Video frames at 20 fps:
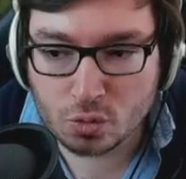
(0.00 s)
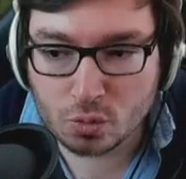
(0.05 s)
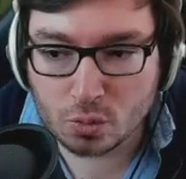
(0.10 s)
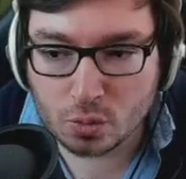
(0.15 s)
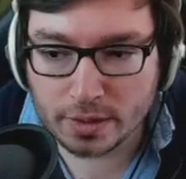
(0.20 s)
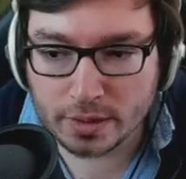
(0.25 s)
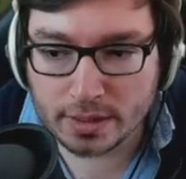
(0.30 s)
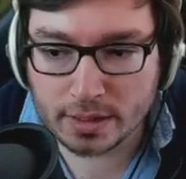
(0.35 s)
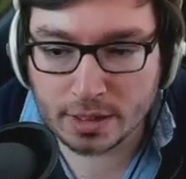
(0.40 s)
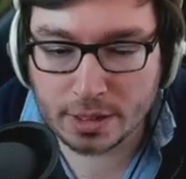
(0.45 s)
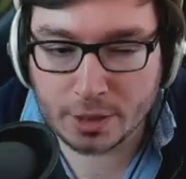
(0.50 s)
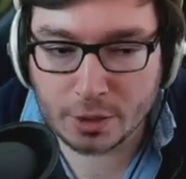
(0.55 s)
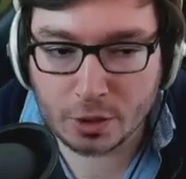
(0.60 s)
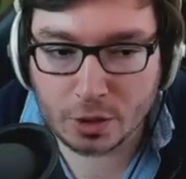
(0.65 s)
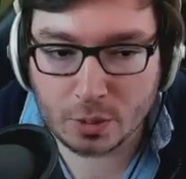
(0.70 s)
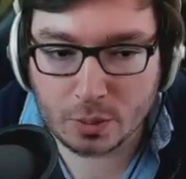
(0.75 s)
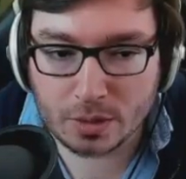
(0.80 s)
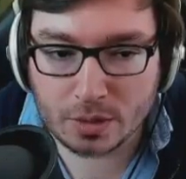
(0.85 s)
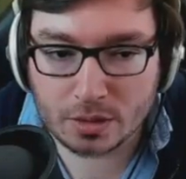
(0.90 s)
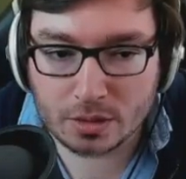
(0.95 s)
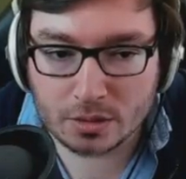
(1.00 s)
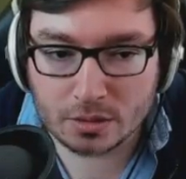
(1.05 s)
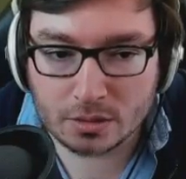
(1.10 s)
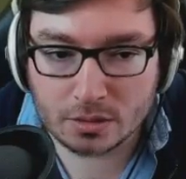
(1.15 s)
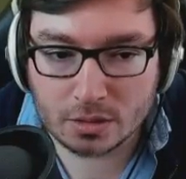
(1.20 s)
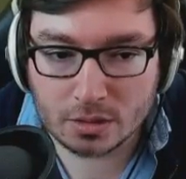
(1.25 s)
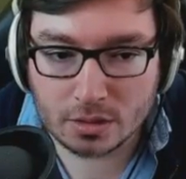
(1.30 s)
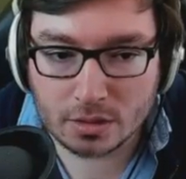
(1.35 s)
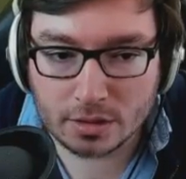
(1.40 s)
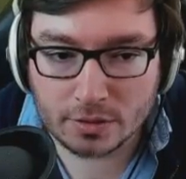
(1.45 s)
What ELO are you in?
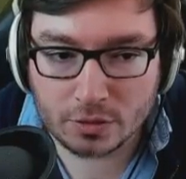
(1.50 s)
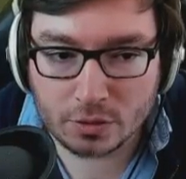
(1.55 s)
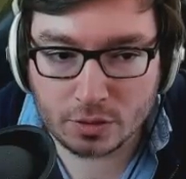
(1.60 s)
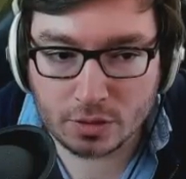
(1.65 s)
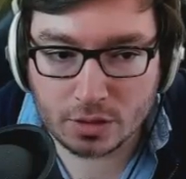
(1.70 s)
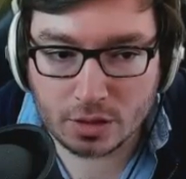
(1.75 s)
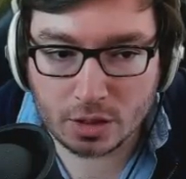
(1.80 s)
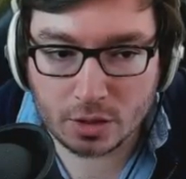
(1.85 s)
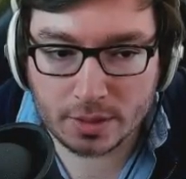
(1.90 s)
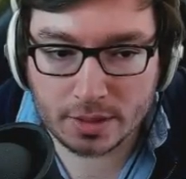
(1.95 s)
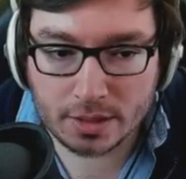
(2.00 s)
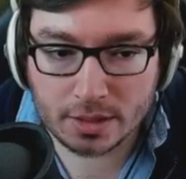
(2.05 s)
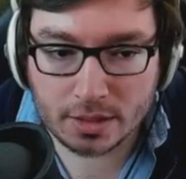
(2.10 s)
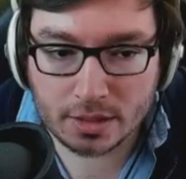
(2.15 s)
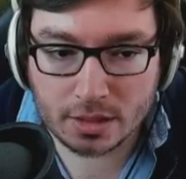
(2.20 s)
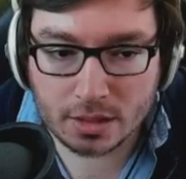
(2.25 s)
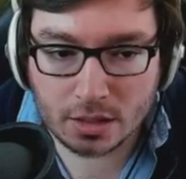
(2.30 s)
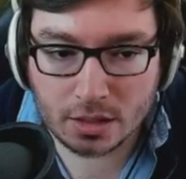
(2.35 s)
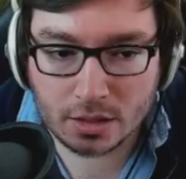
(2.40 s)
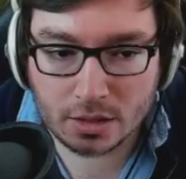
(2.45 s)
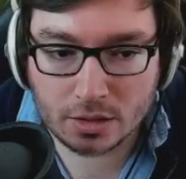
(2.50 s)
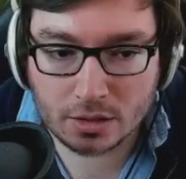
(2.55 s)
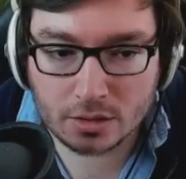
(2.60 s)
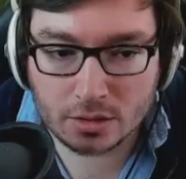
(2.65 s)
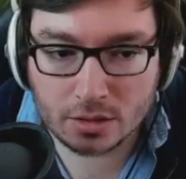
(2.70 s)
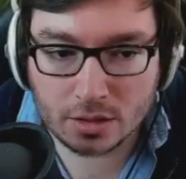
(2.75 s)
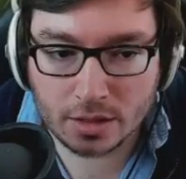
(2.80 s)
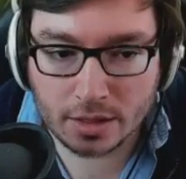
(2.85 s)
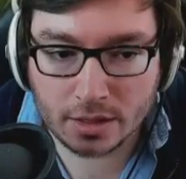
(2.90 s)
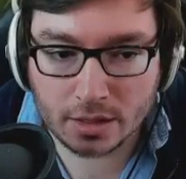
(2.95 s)
If you're in low ELO,
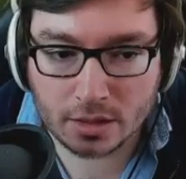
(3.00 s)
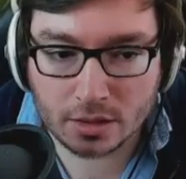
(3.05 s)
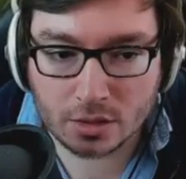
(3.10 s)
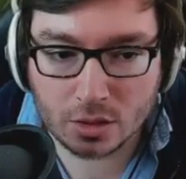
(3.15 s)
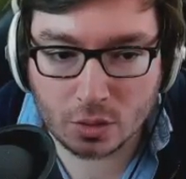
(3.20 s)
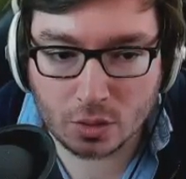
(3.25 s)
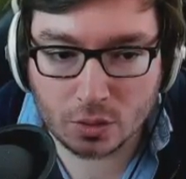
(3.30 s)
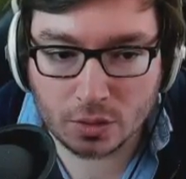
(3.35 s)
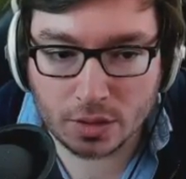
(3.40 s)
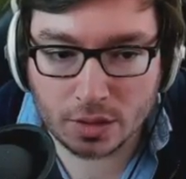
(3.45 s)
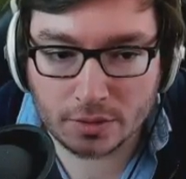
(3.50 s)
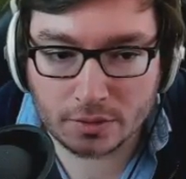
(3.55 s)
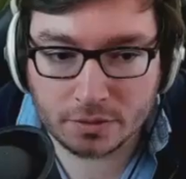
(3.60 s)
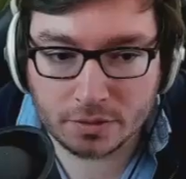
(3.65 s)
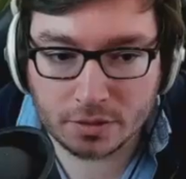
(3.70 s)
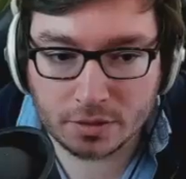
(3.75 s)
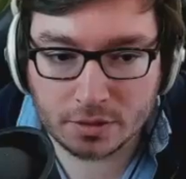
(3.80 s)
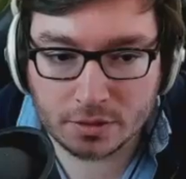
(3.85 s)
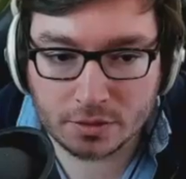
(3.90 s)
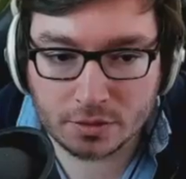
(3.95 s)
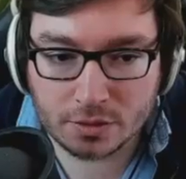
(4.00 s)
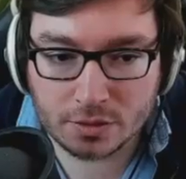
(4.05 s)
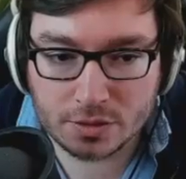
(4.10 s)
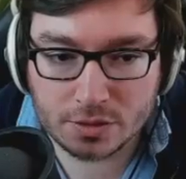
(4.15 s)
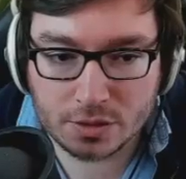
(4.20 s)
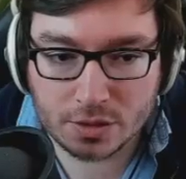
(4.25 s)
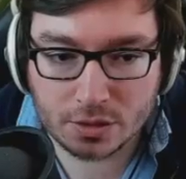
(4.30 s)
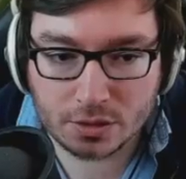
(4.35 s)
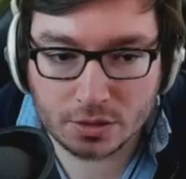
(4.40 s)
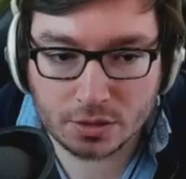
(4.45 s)
like gold under, do
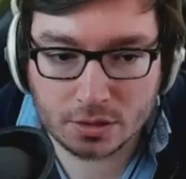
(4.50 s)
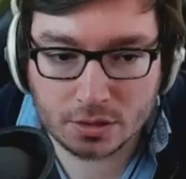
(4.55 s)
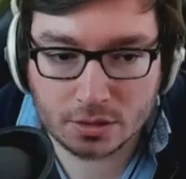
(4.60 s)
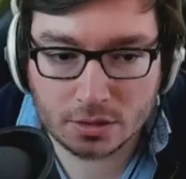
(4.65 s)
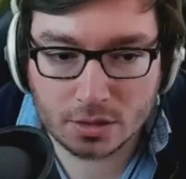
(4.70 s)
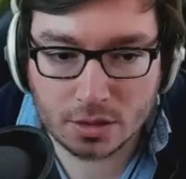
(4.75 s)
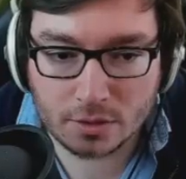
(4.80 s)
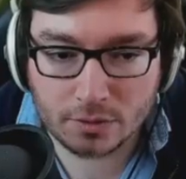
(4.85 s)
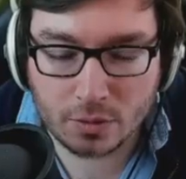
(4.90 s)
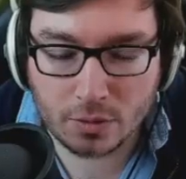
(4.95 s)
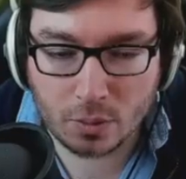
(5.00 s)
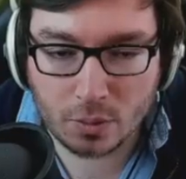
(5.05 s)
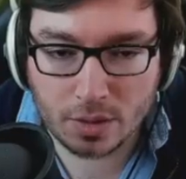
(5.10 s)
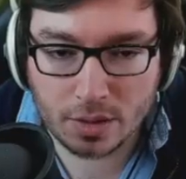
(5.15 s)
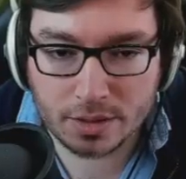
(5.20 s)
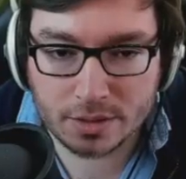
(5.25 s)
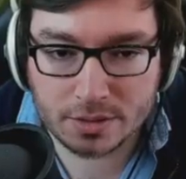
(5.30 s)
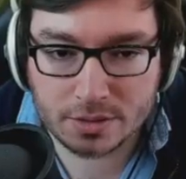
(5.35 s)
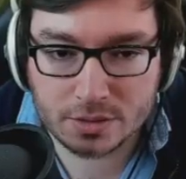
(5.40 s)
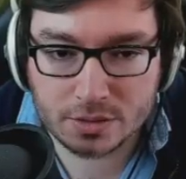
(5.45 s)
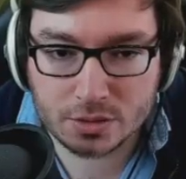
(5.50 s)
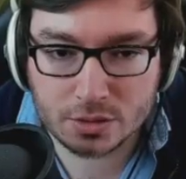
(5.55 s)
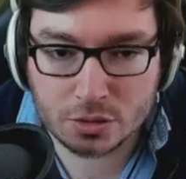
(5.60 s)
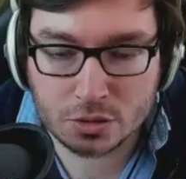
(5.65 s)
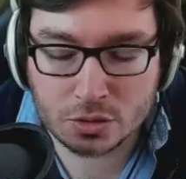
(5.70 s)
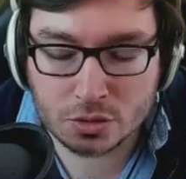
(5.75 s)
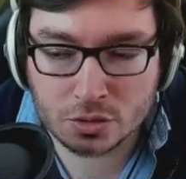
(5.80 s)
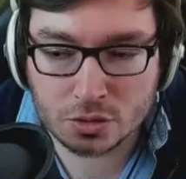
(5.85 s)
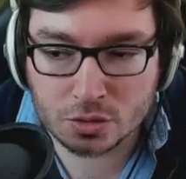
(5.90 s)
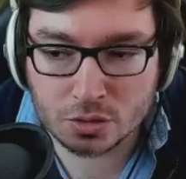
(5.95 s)
Sona. Otherwise,
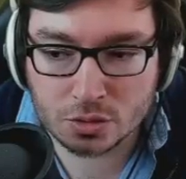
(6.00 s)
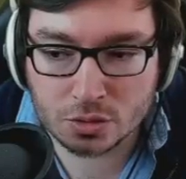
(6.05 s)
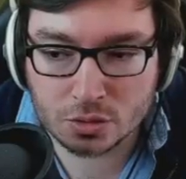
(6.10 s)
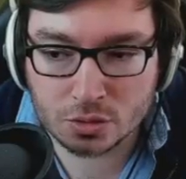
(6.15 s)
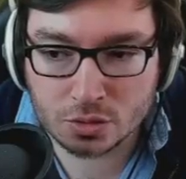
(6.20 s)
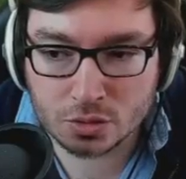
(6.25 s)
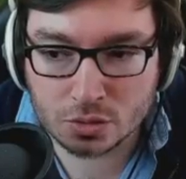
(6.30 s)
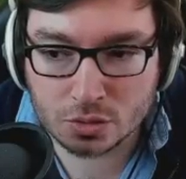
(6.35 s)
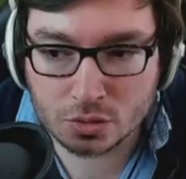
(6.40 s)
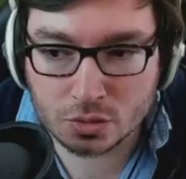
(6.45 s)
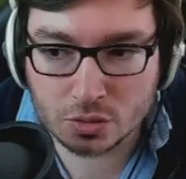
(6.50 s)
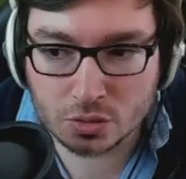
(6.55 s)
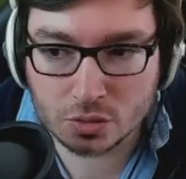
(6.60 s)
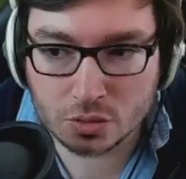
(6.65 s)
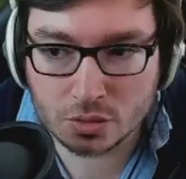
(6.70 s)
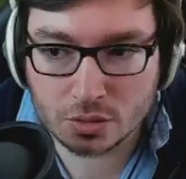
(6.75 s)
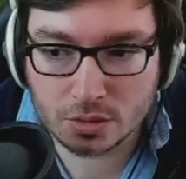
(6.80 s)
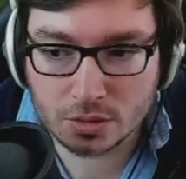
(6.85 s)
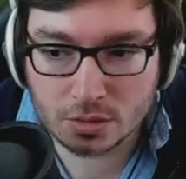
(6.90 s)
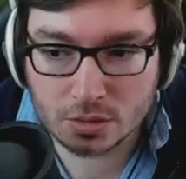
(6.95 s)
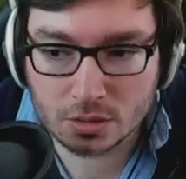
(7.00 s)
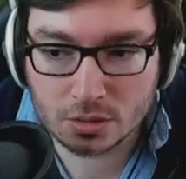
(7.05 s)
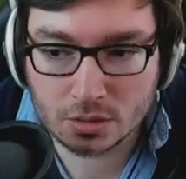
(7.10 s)
do